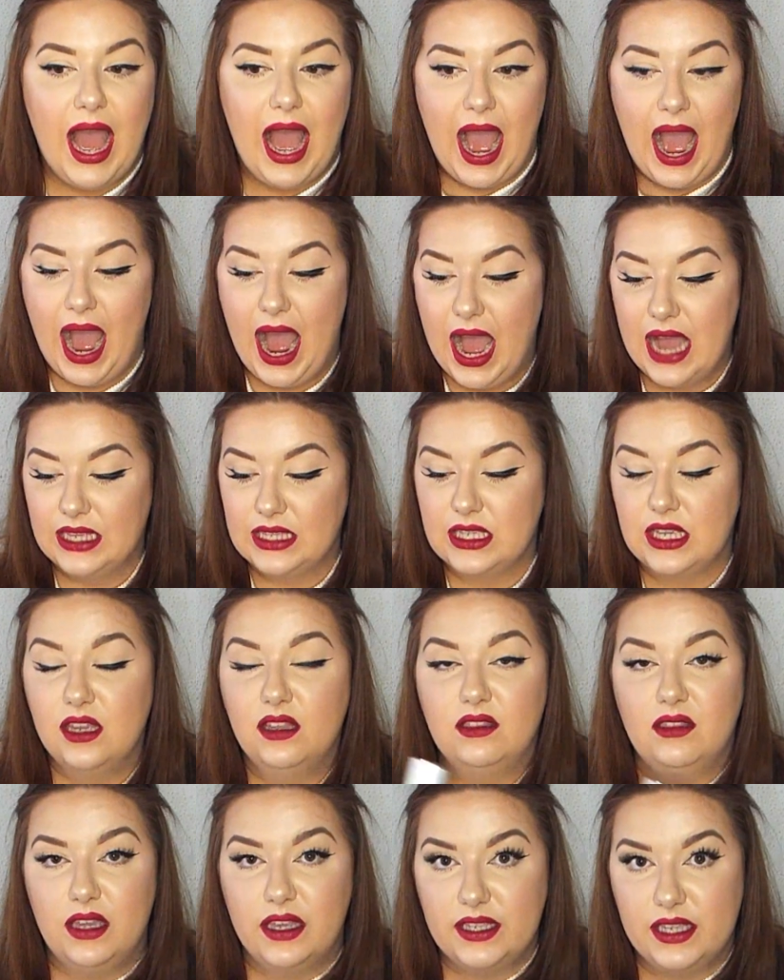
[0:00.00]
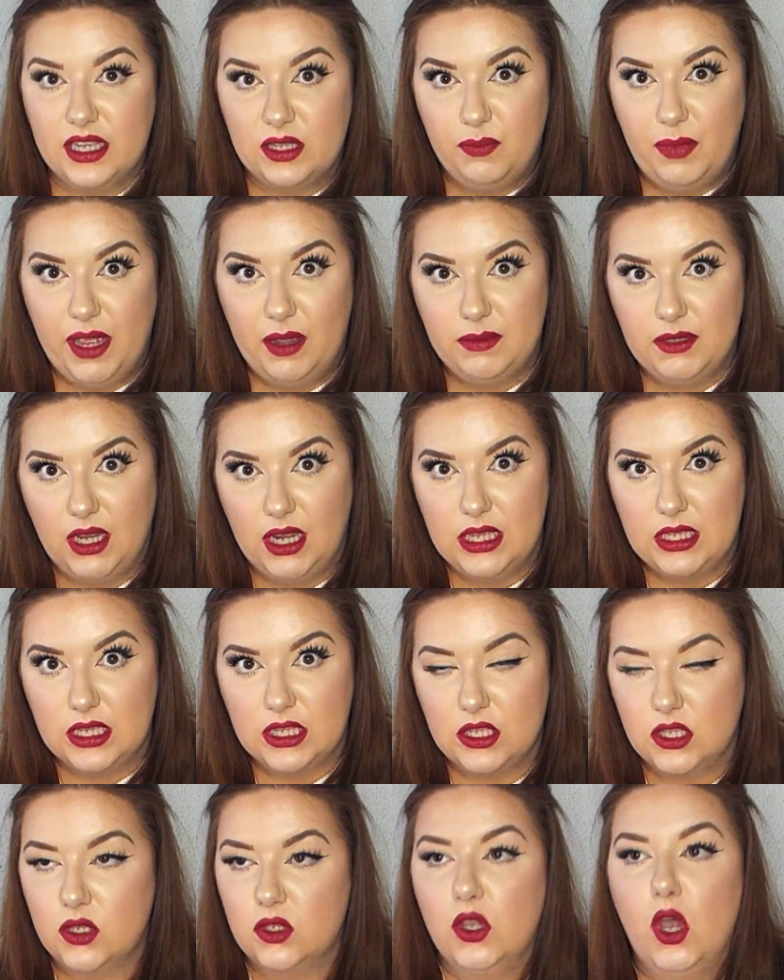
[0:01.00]
And this has peptides in,
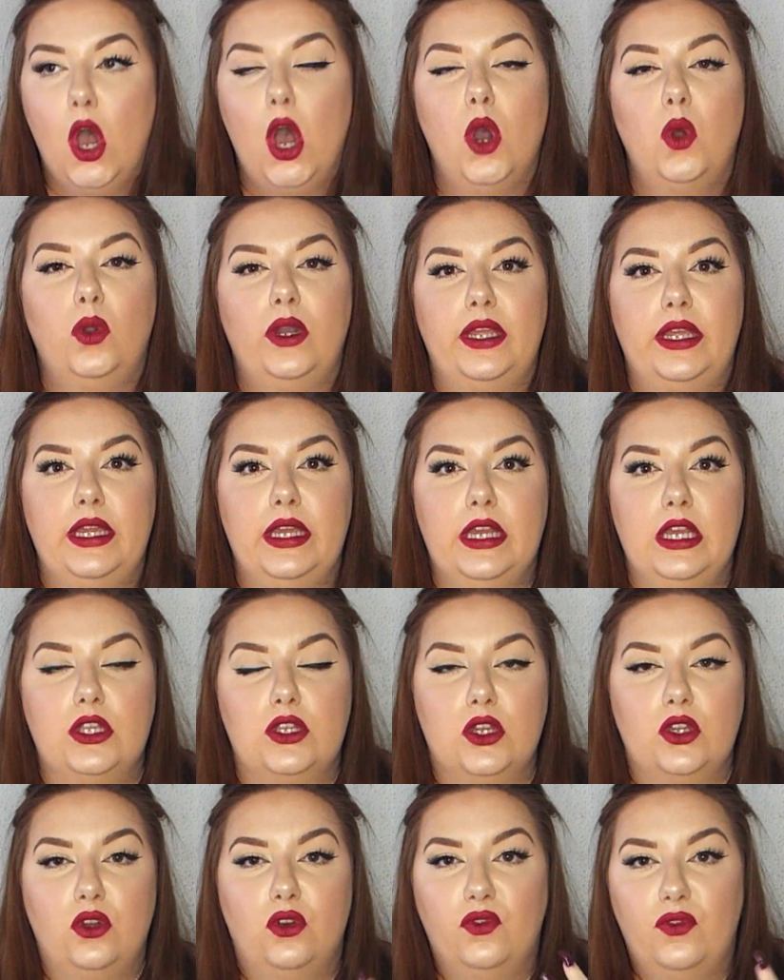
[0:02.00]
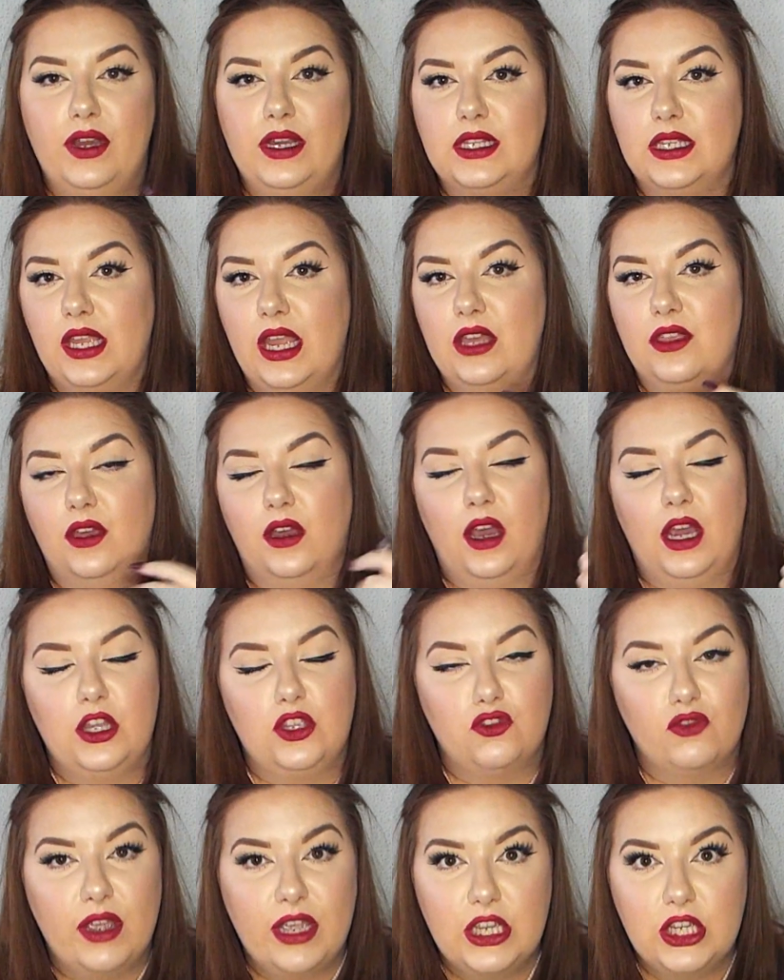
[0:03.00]
so not only is your face getting the
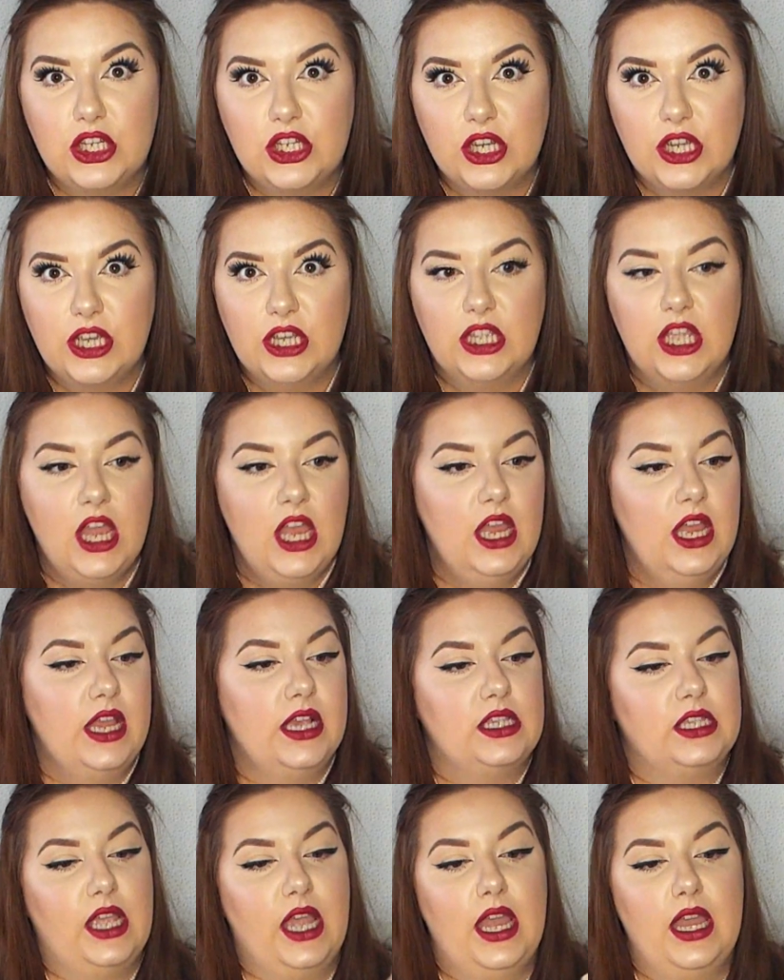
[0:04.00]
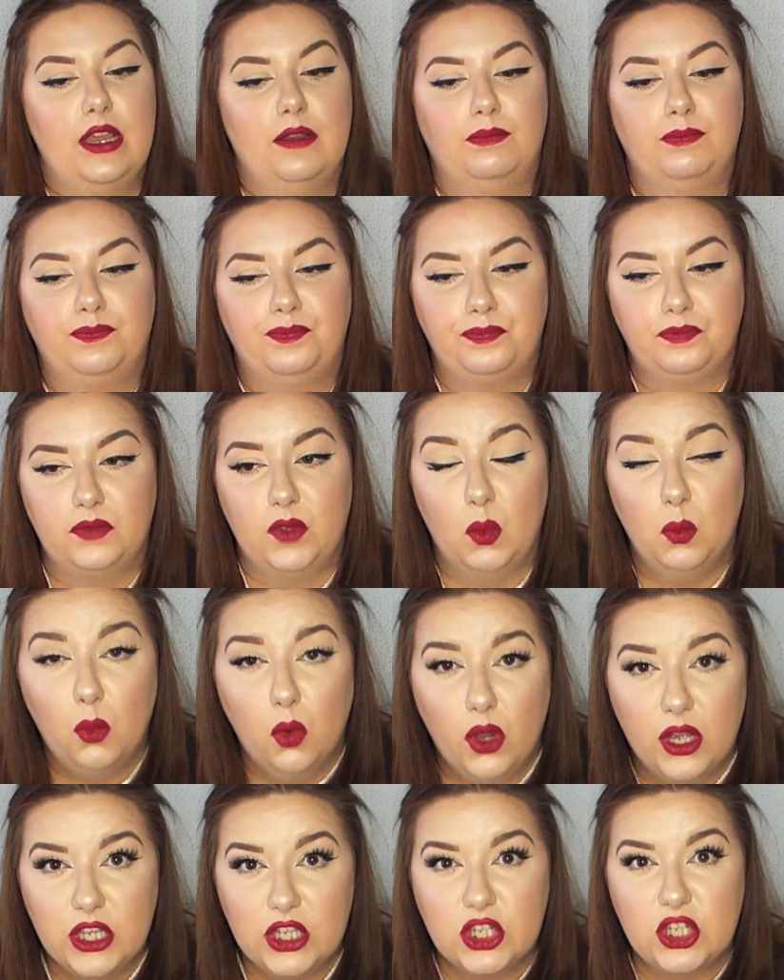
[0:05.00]
hydration, it's getting
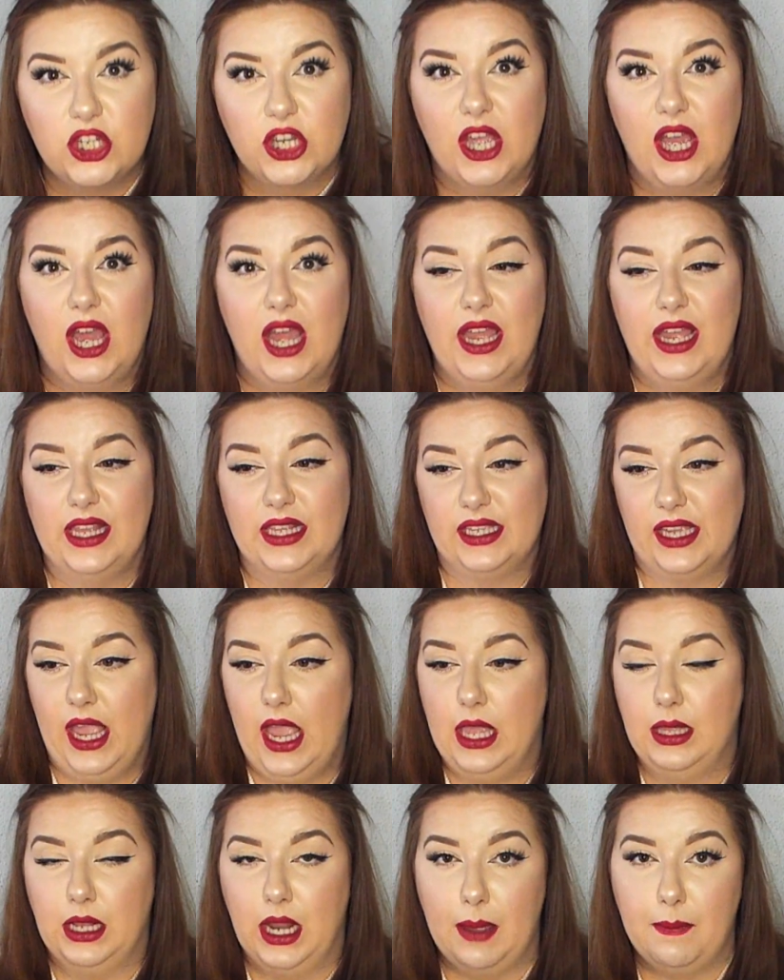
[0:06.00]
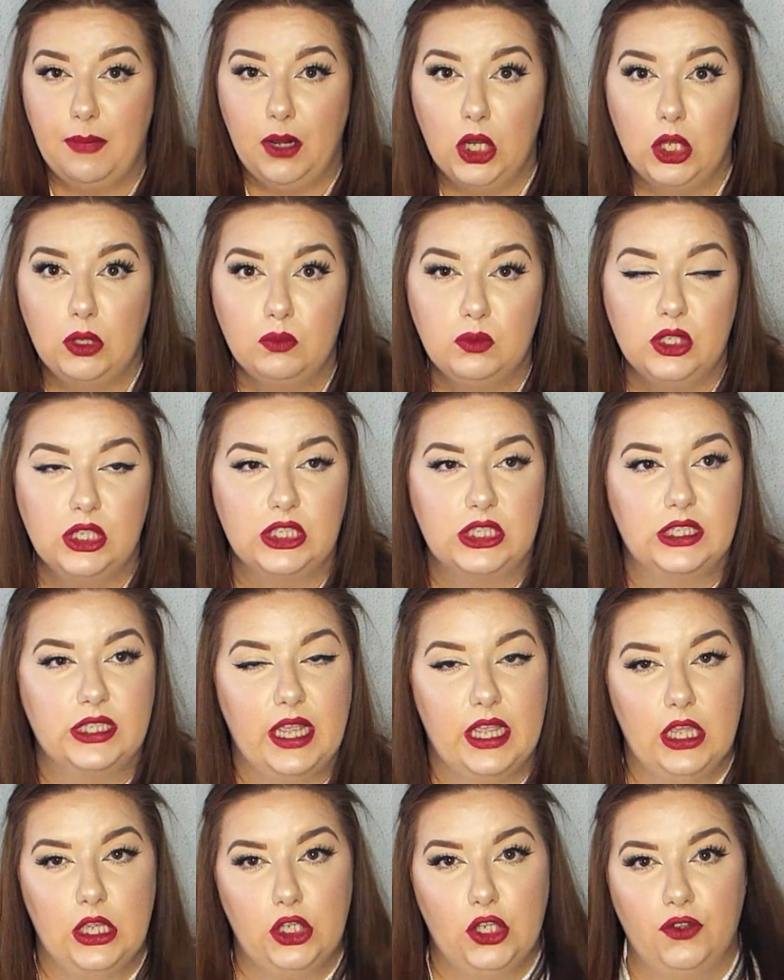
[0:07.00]
moisture, it's getting like plumpness, it's
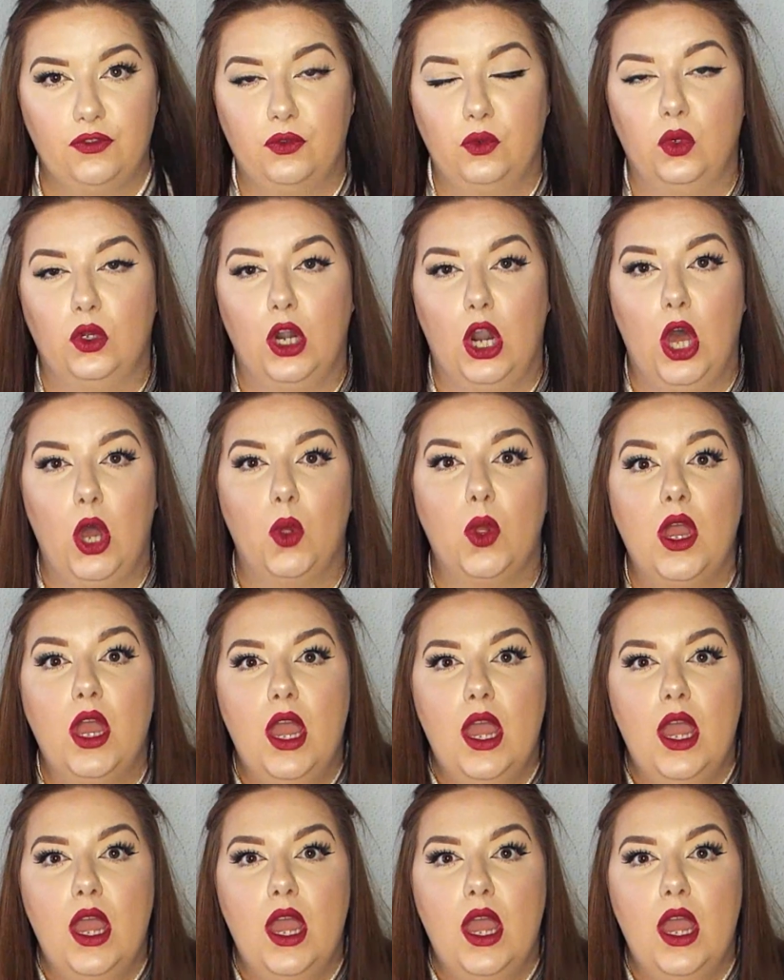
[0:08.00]
getting a youthful glow.